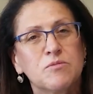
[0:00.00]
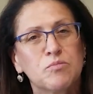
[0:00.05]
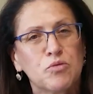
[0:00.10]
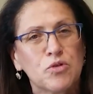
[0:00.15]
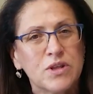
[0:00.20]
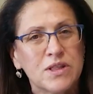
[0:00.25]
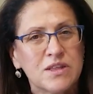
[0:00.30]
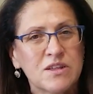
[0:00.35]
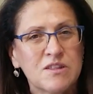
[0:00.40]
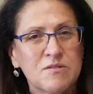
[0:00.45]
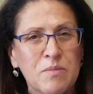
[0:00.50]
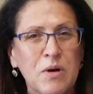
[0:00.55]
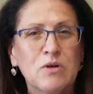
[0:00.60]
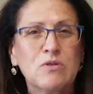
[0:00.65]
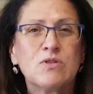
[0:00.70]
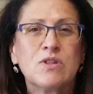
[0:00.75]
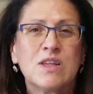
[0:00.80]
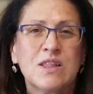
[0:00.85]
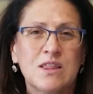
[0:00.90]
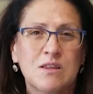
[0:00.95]

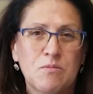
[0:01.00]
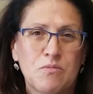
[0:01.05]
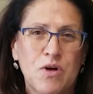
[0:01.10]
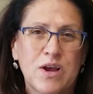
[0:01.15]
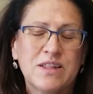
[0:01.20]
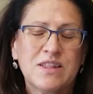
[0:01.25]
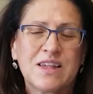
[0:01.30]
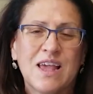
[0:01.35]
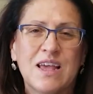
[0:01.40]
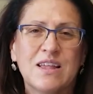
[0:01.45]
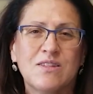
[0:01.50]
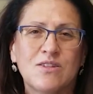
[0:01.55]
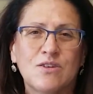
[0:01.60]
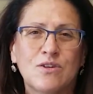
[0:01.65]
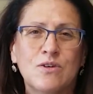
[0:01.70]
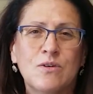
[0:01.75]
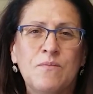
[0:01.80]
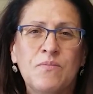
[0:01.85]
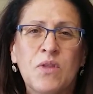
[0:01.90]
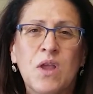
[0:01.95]
predisposing to breast
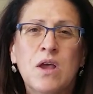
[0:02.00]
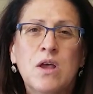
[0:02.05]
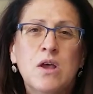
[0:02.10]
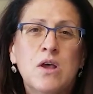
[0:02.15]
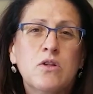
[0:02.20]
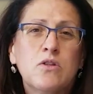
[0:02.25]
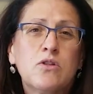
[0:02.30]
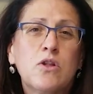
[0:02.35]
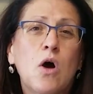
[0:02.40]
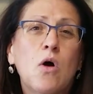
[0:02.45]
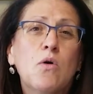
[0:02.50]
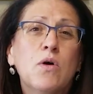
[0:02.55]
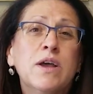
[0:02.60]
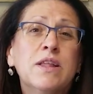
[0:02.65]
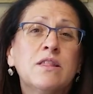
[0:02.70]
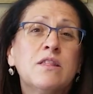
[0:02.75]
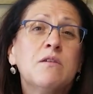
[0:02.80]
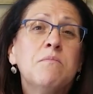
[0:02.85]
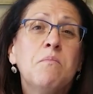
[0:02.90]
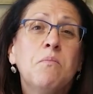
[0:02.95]
cancer. So
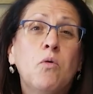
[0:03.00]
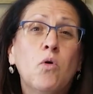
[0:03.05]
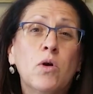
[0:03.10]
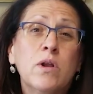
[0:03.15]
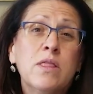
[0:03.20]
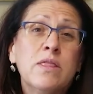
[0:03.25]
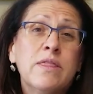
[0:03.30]
it's important